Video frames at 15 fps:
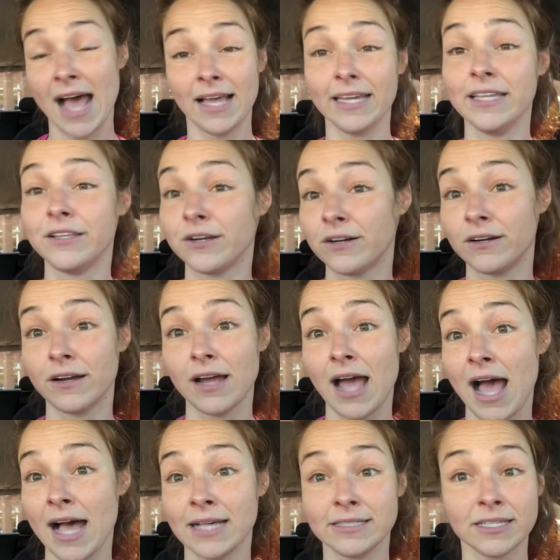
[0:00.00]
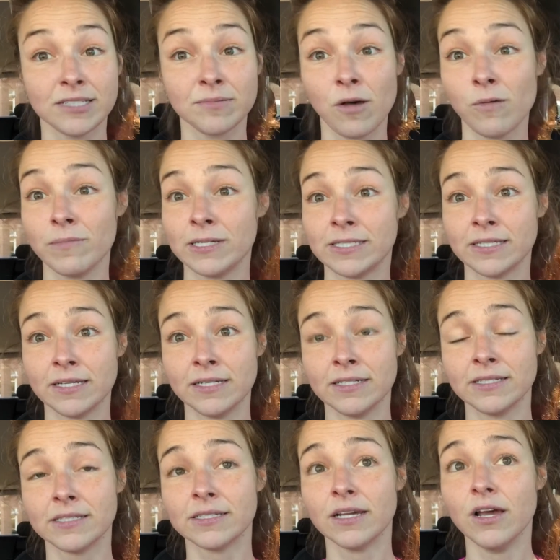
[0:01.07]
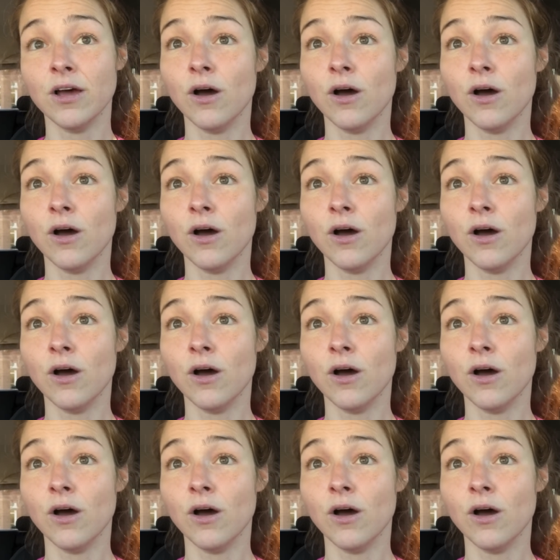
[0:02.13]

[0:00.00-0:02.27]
either has a small business,